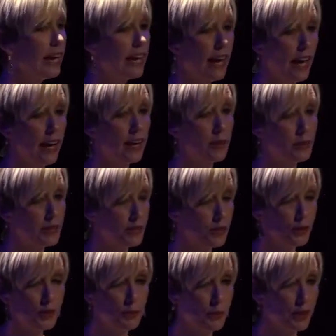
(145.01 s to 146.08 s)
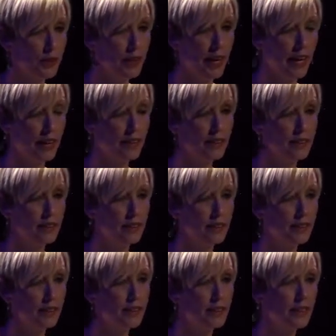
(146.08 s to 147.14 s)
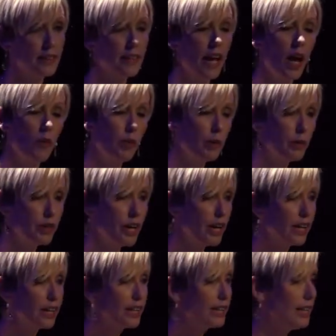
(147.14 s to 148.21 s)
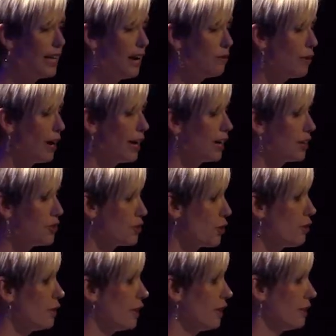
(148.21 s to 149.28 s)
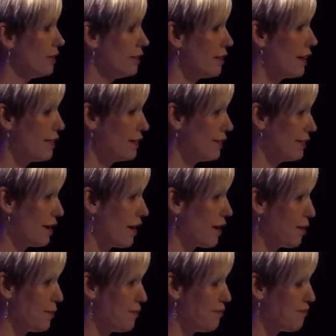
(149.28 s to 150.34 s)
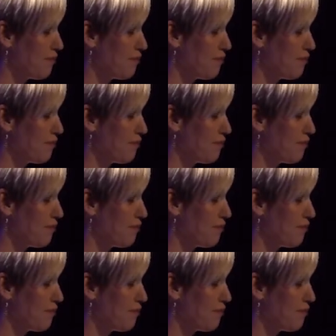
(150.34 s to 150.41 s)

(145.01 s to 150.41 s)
Yet, it was Luke's birthday, and we were not going to let Ryan control it, not this time.